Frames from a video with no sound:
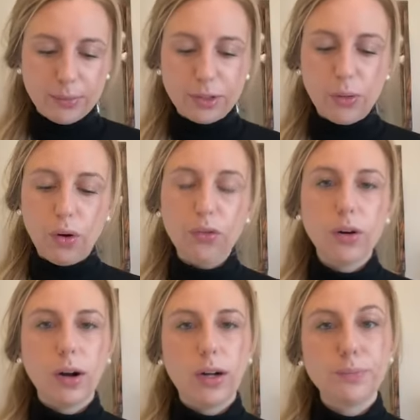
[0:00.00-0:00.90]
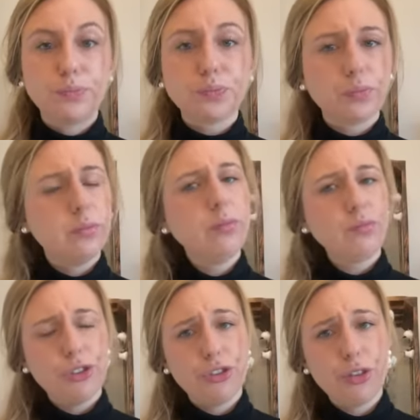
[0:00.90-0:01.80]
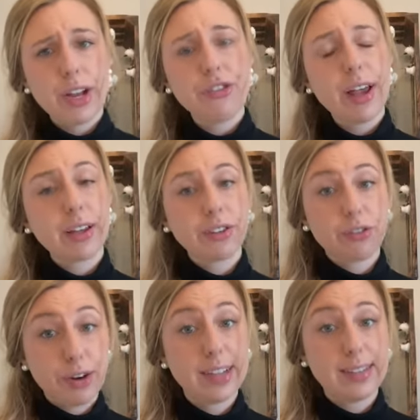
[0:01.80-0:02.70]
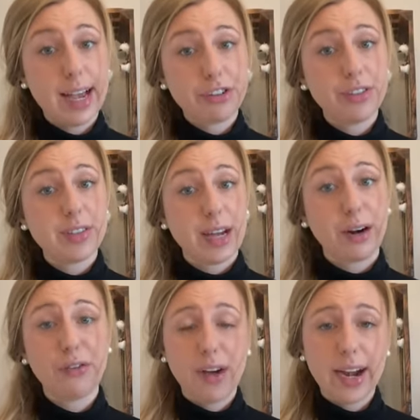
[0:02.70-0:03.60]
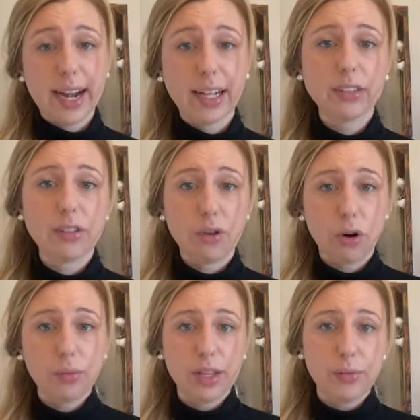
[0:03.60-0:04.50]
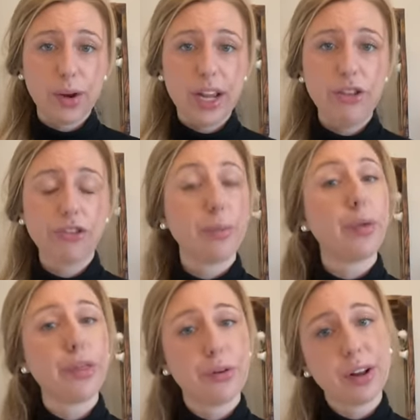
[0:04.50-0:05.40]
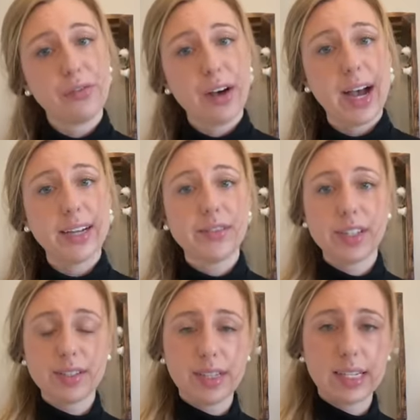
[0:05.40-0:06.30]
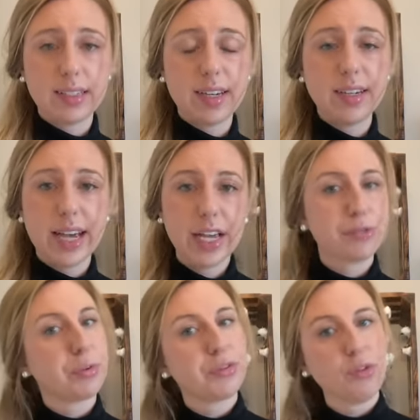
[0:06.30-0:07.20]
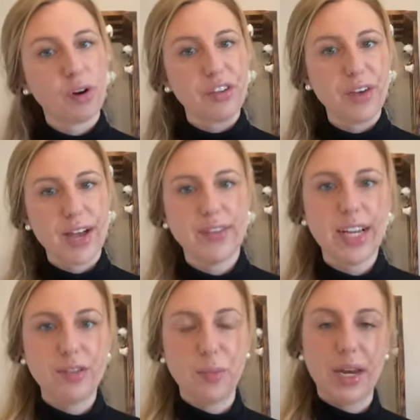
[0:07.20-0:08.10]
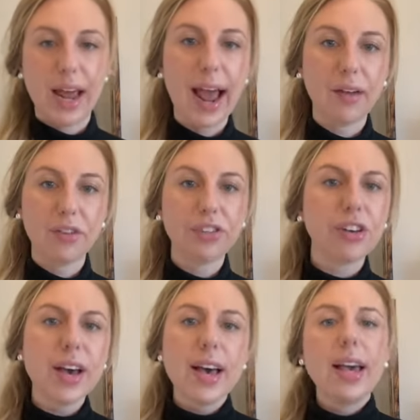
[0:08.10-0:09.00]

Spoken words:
So overall, transactions that are financed normally range from 35 to 60 days, with 45 days being average.